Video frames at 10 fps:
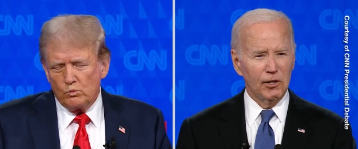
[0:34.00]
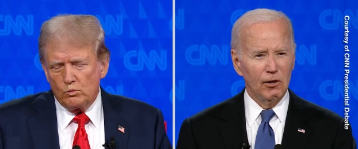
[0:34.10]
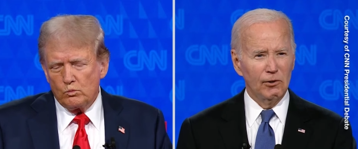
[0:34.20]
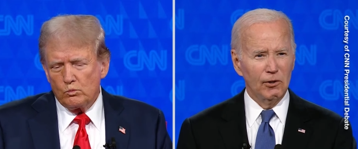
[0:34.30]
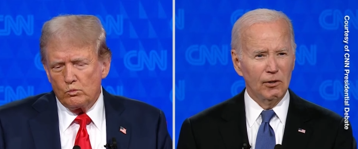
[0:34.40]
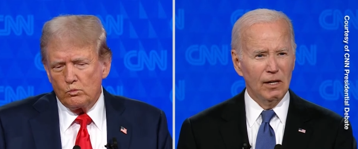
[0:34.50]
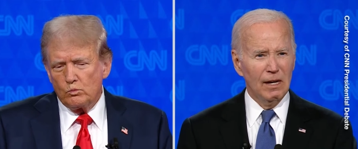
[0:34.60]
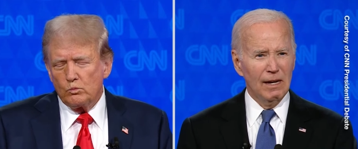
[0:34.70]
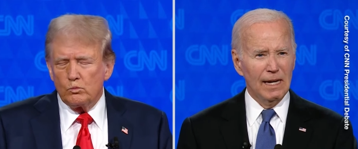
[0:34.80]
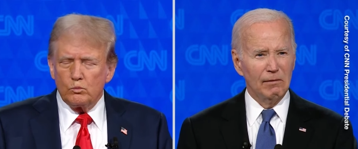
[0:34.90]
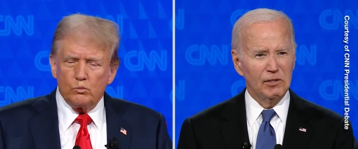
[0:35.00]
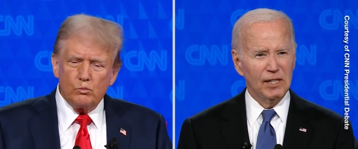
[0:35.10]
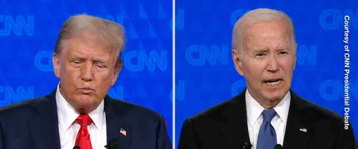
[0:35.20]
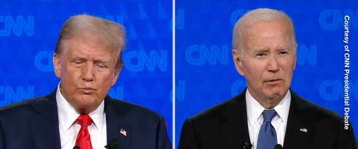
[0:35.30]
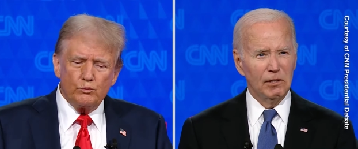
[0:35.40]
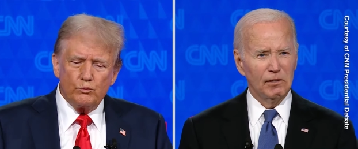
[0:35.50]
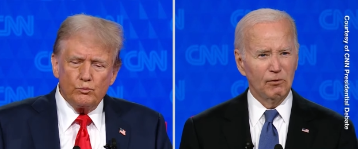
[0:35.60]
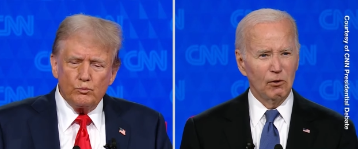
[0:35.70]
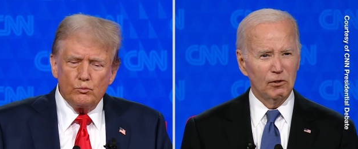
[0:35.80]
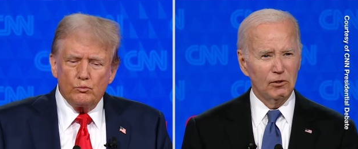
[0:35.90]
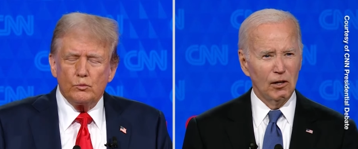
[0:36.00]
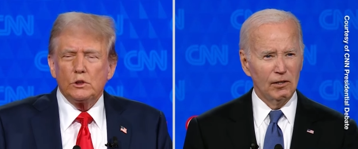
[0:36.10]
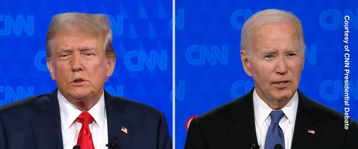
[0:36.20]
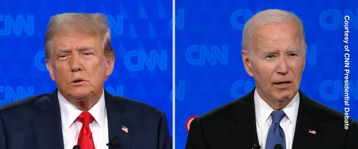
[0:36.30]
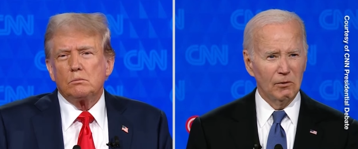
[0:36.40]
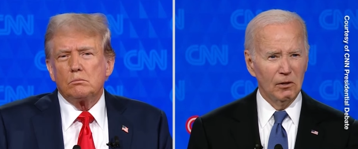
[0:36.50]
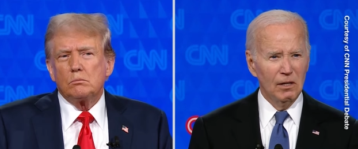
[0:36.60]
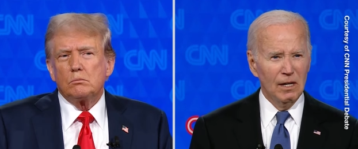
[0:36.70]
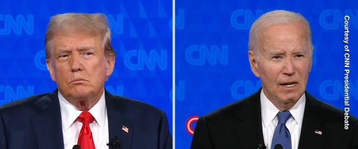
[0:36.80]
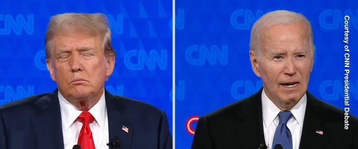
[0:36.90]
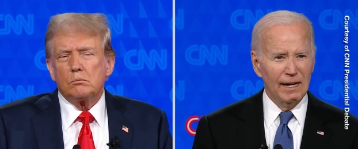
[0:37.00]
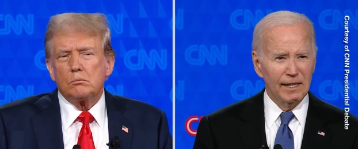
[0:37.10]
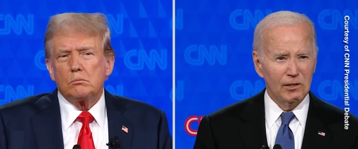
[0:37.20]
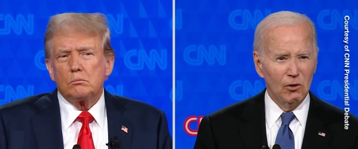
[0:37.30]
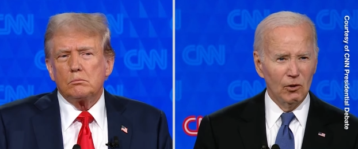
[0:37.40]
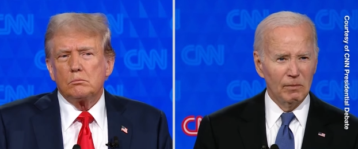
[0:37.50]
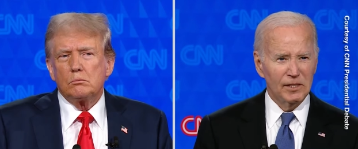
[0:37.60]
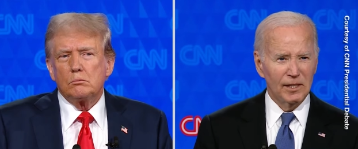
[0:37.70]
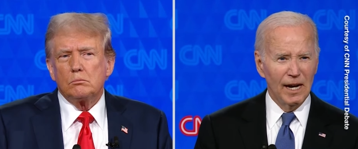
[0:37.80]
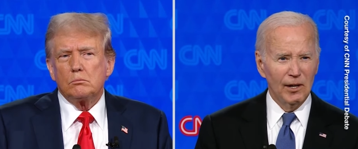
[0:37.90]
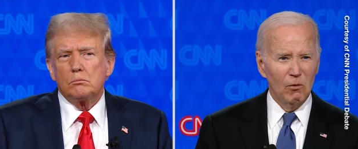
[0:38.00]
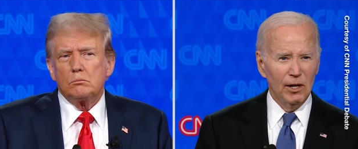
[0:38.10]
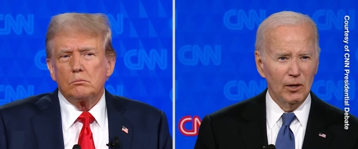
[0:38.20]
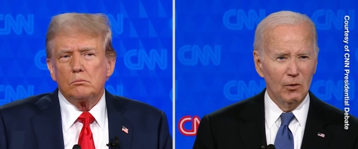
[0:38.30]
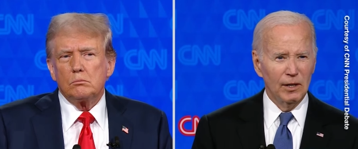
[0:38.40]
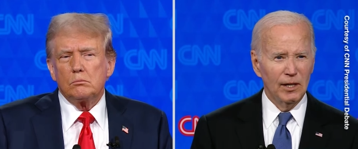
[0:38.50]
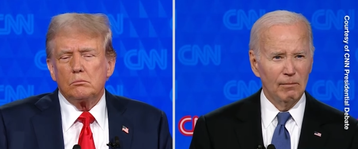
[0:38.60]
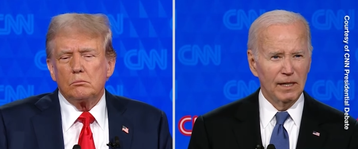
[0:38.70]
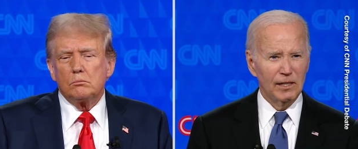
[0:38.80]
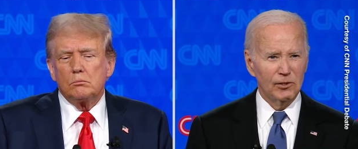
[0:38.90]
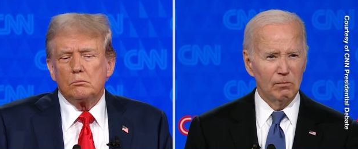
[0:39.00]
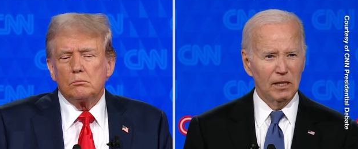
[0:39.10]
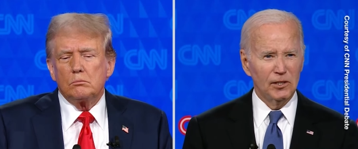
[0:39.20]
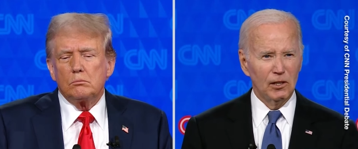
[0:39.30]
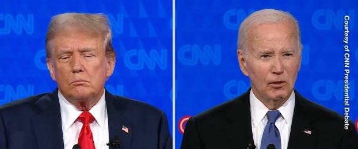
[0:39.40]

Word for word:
Speaker 1: to go to. He was standing with his four star general, and he told me, he said, I don't want to go in there because they're a bunch of